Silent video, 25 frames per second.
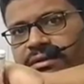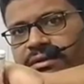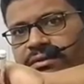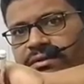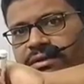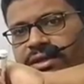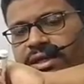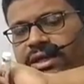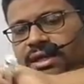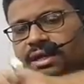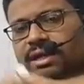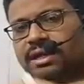
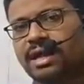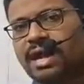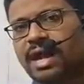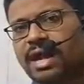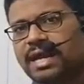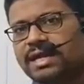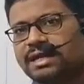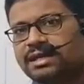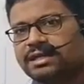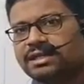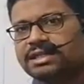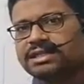Okay,
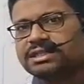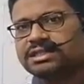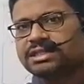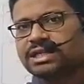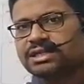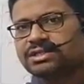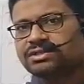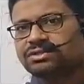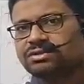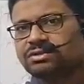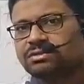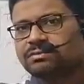and this
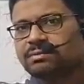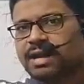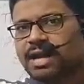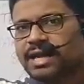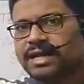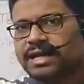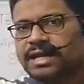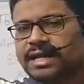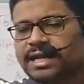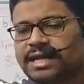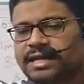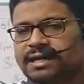test tube I
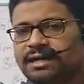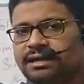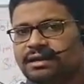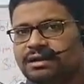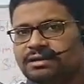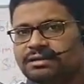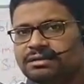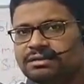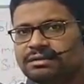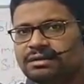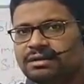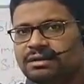heated
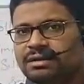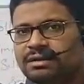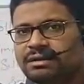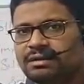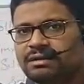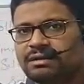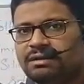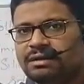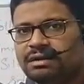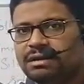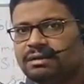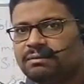on
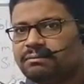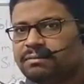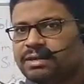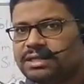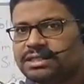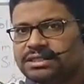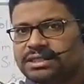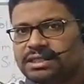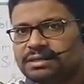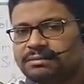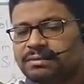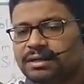
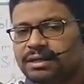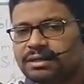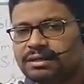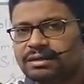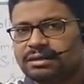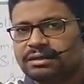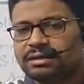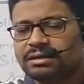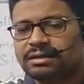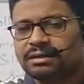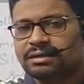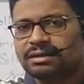Bunsen
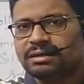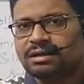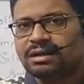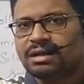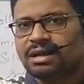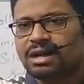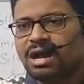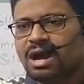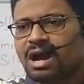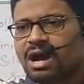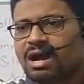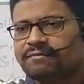burner.
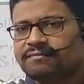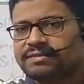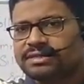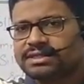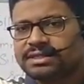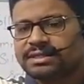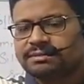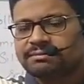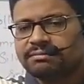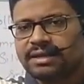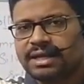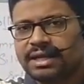After
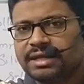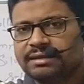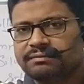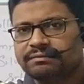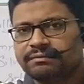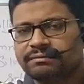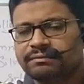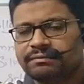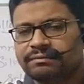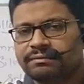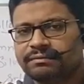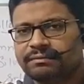some
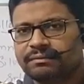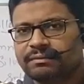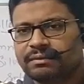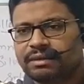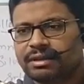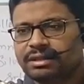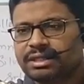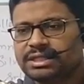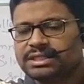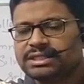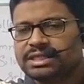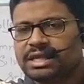time,
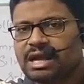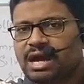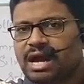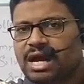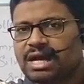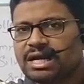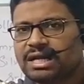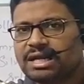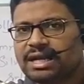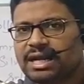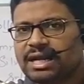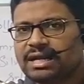this
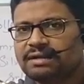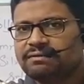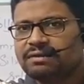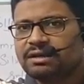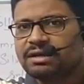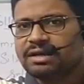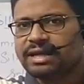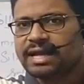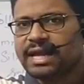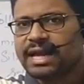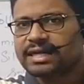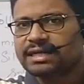aldehyde
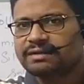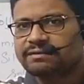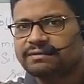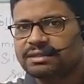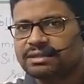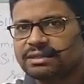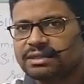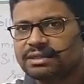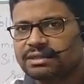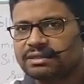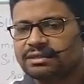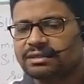will react with
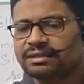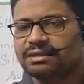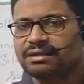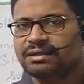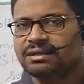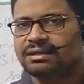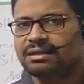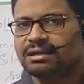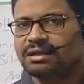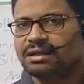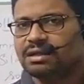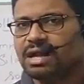that
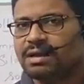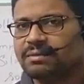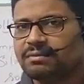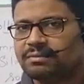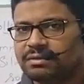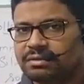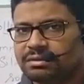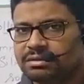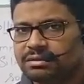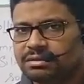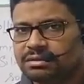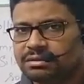
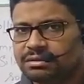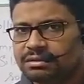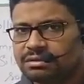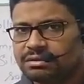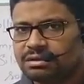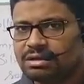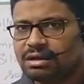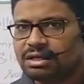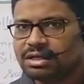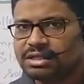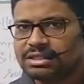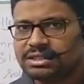
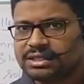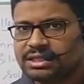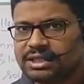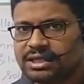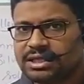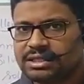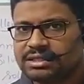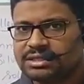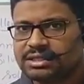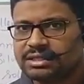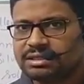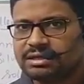tolerance
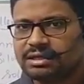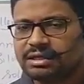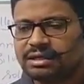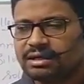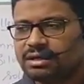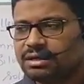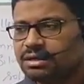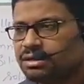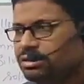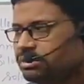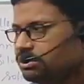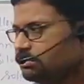reagent
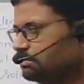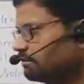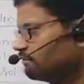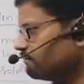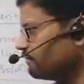to be